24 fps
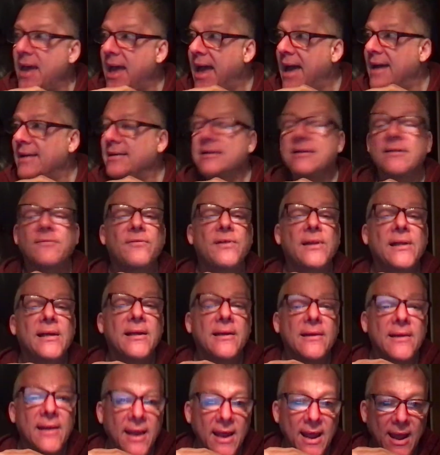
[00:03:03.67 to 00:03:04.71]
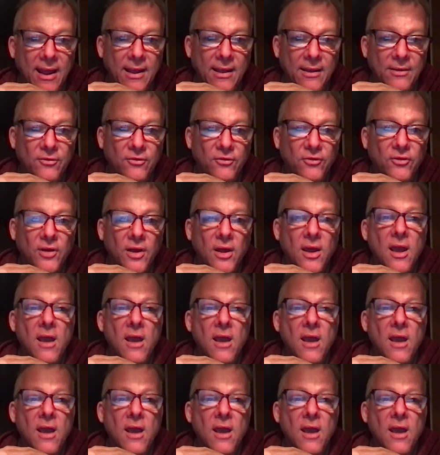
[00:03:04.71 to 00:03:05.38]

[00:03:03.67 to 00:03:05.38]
actively engaged